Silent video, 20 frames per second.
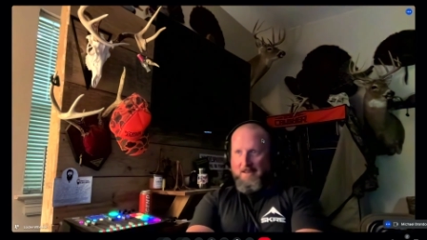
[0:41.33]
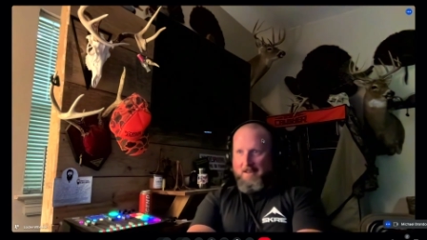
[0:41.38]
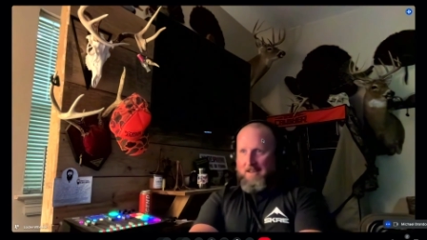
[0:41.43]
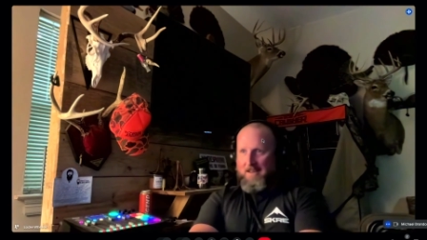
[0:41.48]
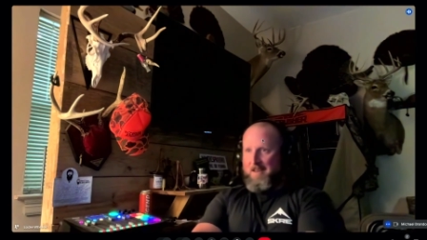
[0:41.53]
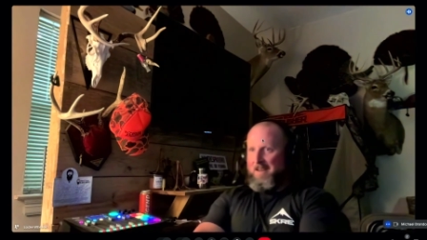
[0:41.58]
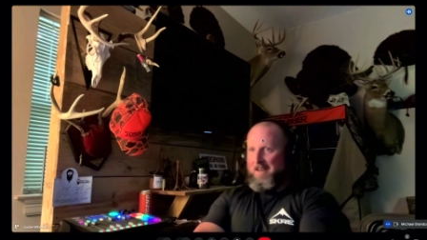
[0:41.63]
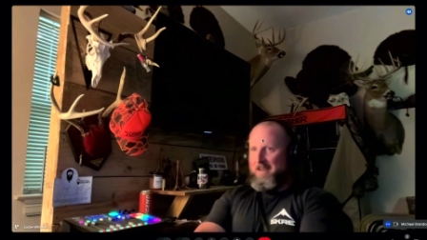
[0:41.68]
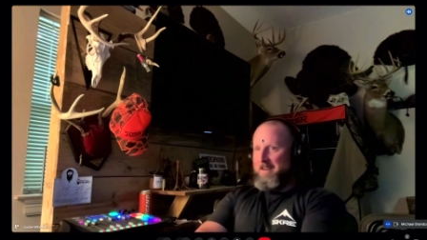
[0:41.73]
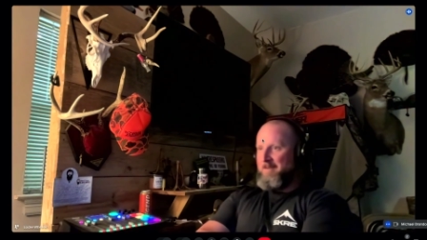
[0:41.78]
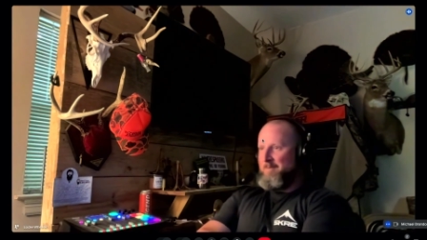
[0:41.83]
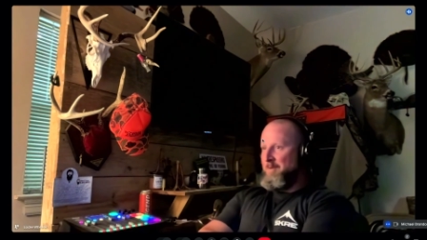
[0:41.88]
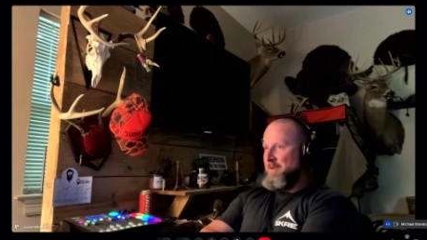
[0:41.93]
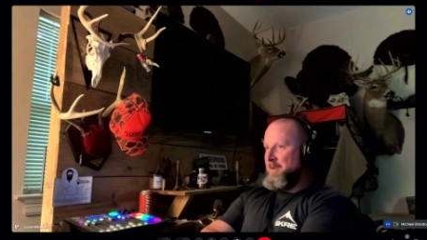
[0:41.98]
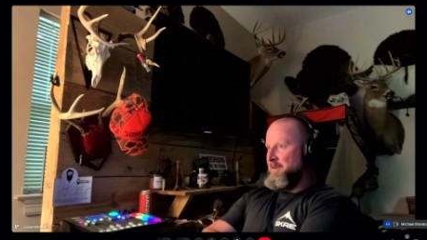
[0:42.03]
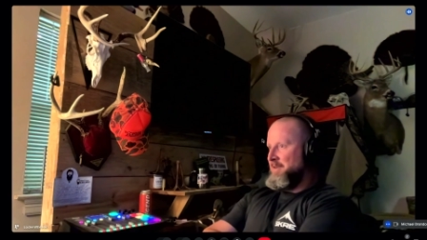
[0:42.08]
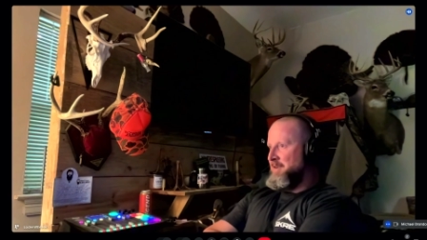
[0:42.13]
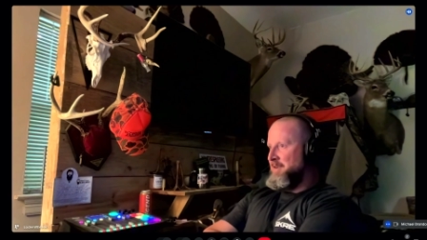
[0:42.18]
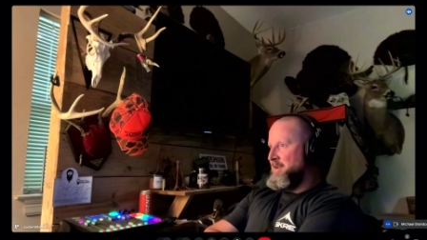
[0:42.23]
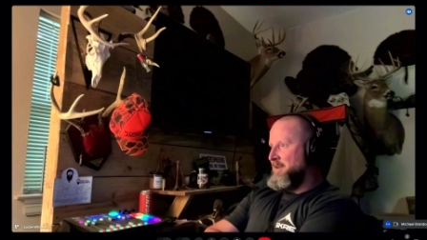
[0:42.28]
and we
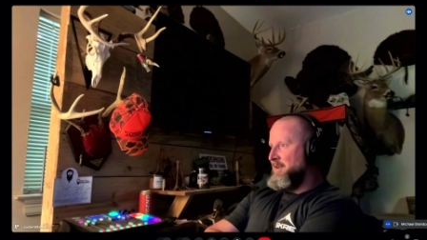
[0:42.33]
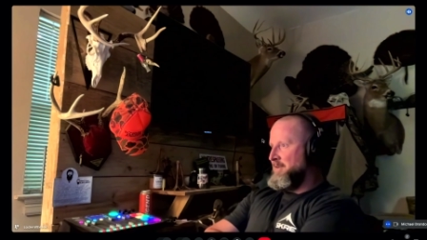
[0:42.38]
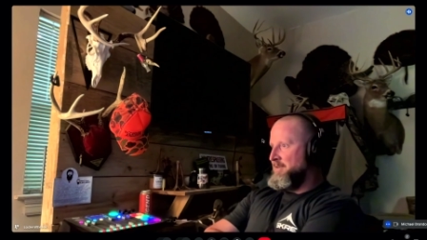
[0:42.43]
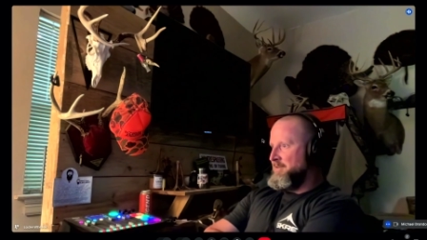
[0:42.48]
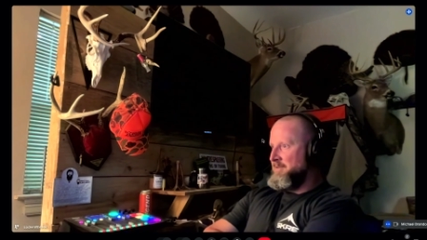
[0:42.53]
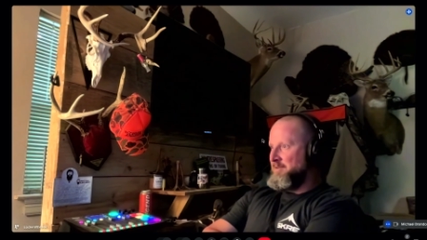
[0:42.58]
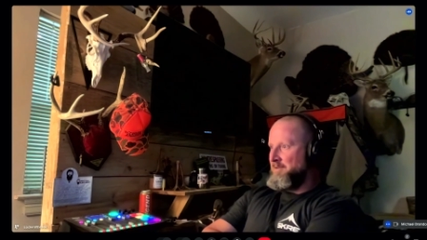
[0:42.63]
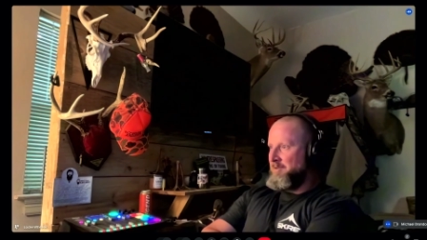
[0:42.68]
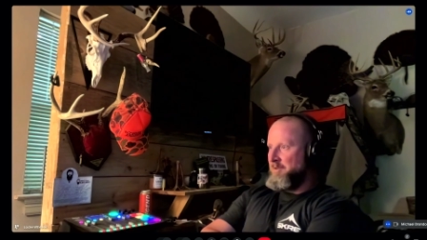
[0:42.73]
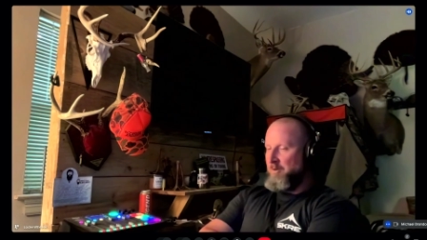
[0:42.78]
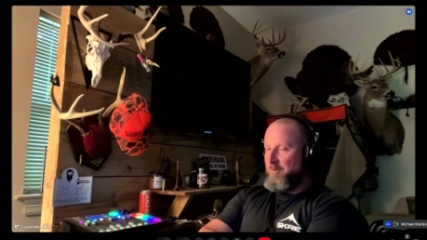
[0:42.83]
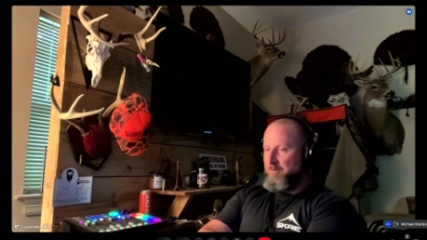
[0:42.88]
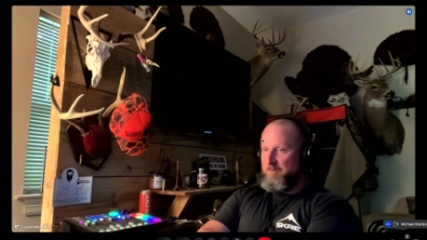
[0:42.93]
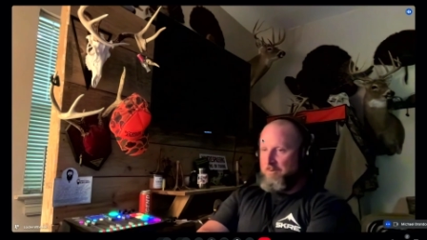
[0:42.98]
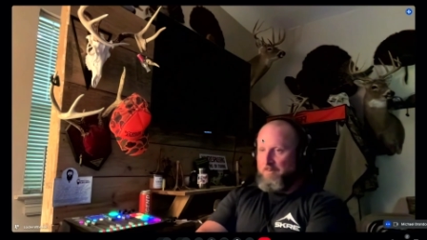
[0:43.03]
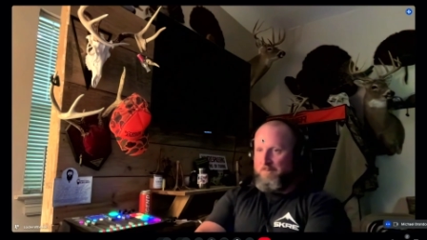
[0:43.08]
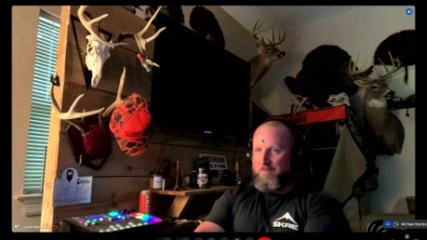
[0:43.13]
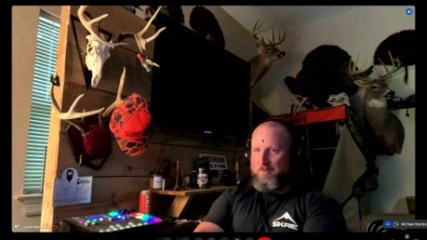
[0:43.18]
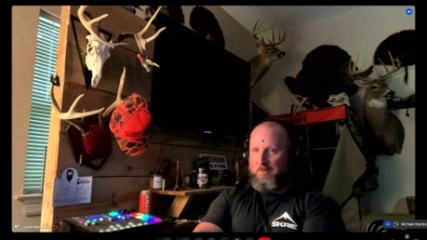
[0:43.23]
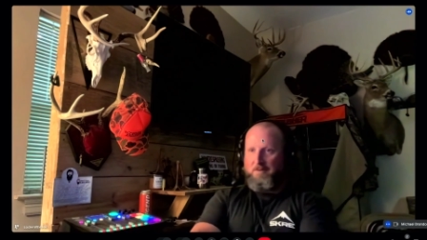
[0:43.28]
are now in the
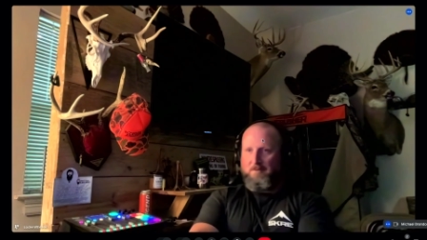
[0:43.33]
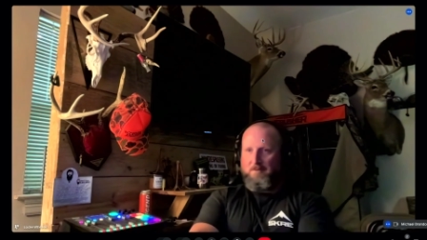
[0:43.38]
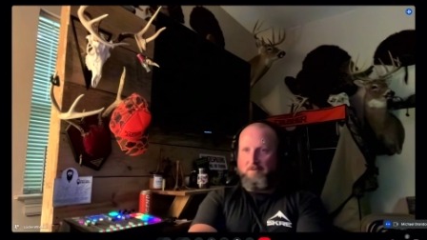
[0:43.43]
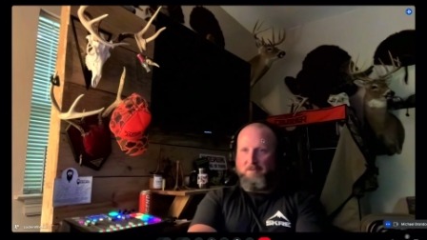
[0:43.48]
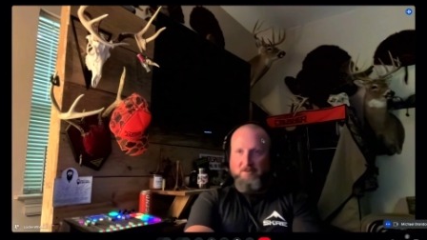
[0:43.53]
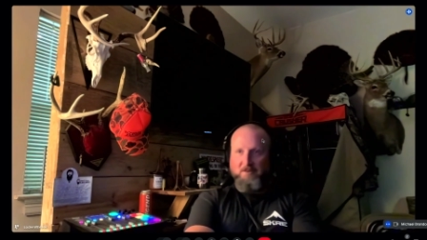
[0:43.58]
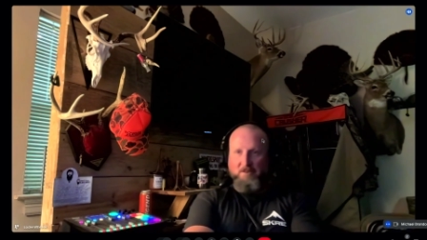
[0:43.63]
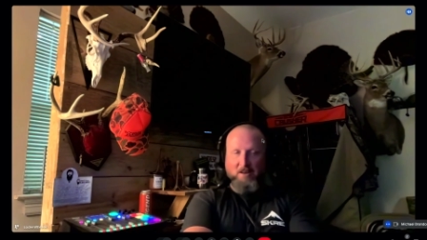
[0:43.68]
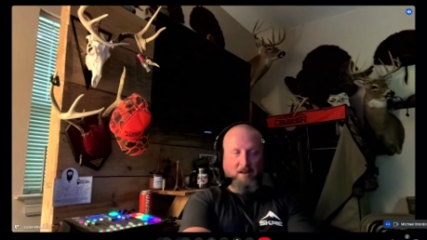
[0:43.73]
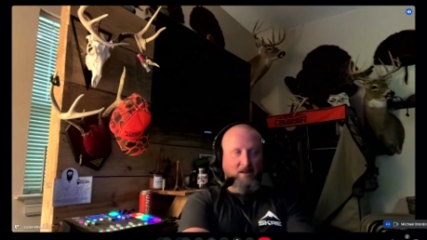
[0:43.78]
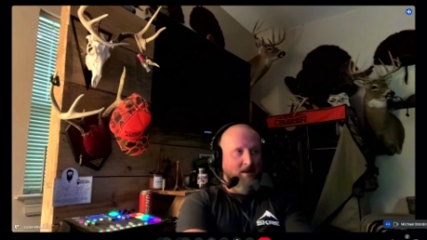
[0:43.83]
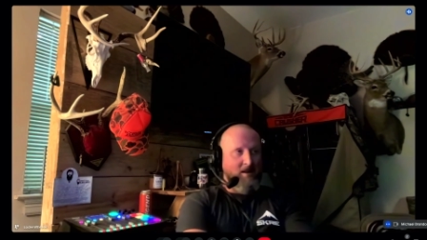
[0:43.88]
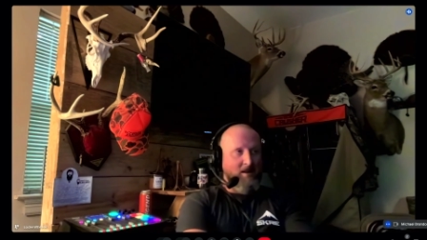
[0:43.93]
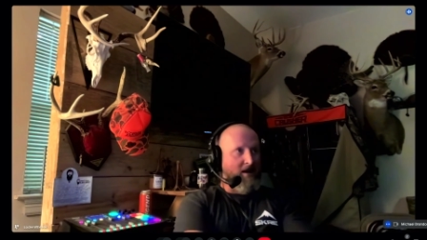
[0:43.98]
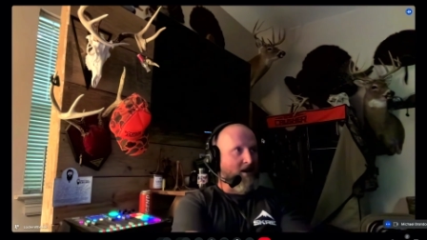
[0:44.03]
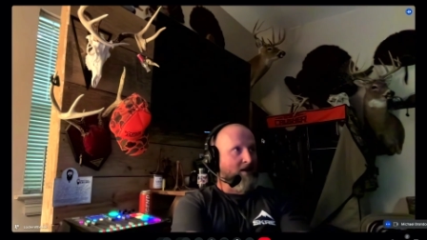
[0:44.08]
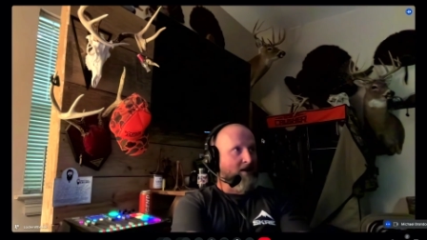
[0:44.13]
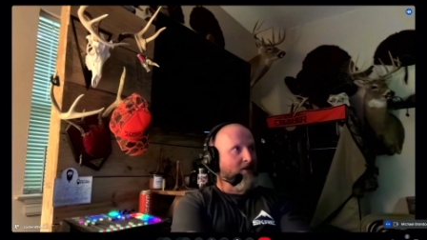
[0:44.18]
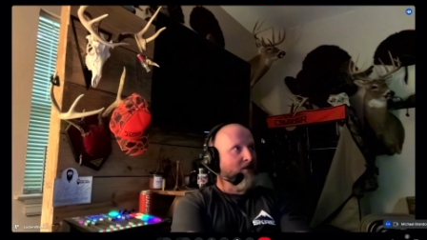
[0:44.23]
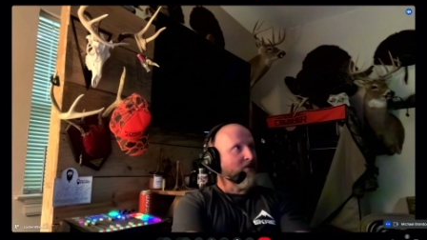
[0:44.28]
doldrums. There's not a
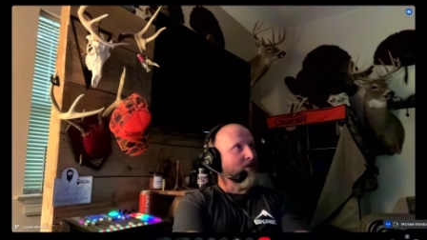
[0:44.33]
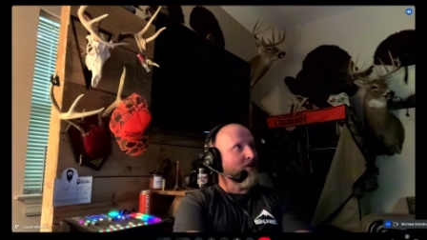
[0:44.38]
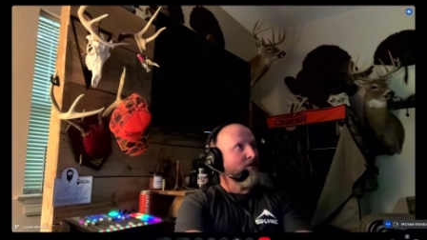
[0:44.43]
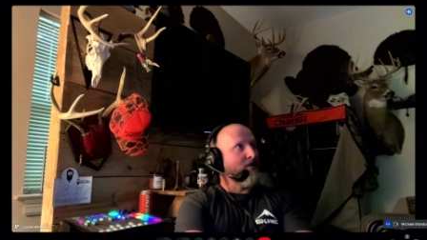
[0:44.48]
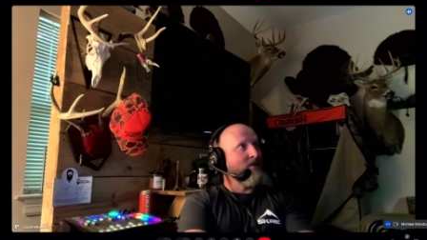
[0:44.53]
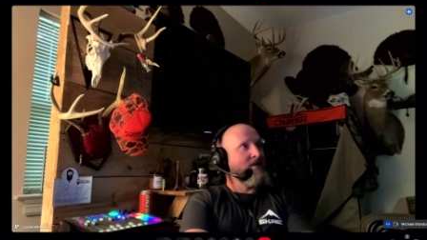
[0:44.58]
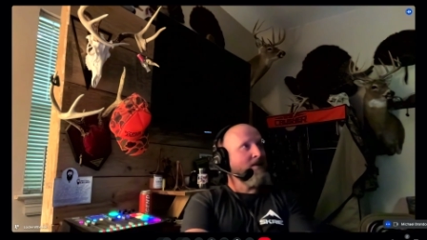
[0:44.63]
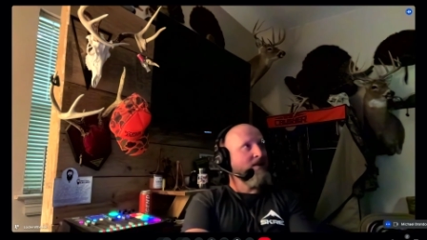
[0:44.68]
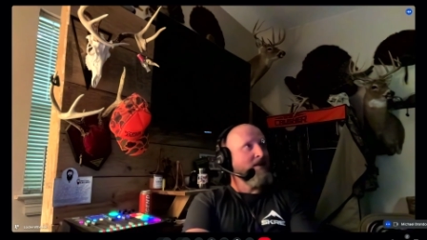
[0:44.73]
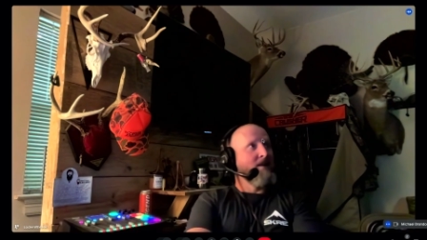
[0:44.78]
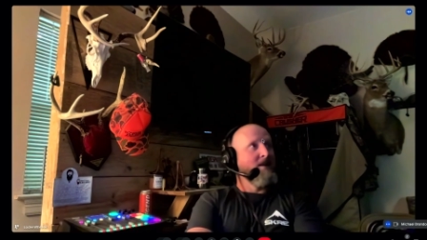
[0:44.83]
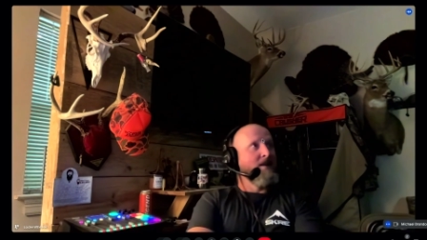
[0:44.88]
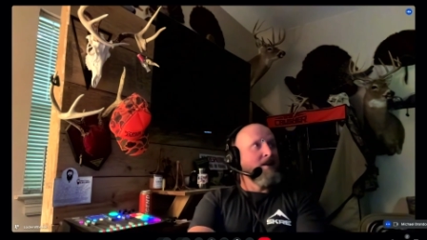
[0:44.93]
lot going on.